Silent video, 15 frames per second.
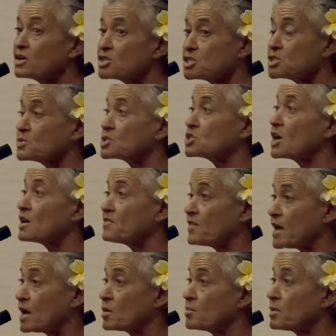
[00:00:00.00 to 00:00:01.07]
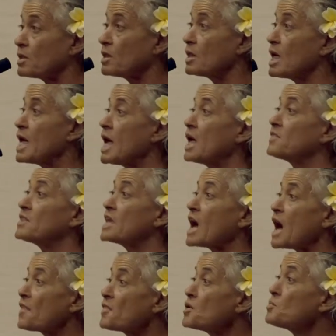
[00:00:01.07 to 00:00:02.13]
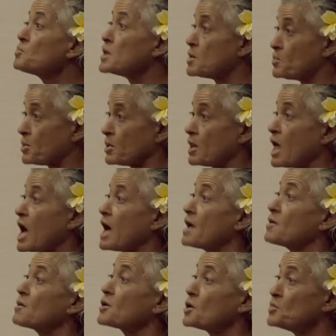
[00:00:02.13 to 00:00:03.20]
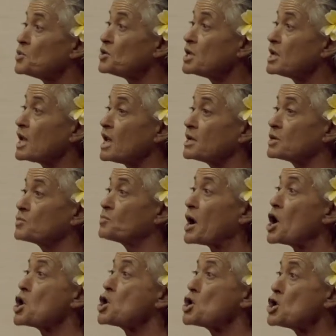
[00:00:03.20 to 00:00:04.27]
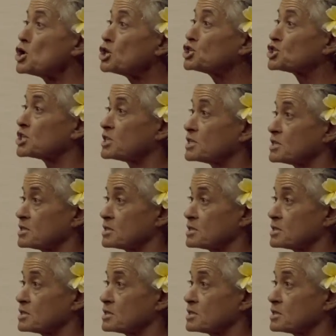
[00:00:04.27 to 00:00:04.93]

because she was not available, and the other people I communicated by urgent,